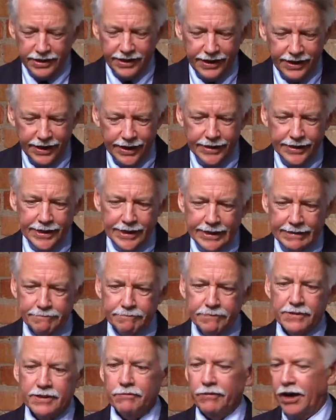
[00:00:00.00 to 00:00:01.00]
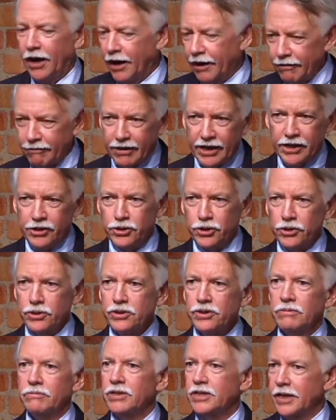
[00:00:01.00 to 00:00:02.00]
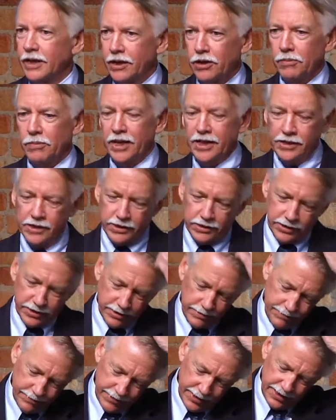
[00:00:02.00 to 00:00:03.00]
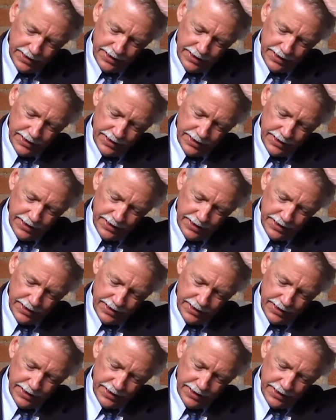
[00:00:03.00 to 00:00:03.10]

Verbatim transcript: and uh, we hire rangers and we take care of maintenance and.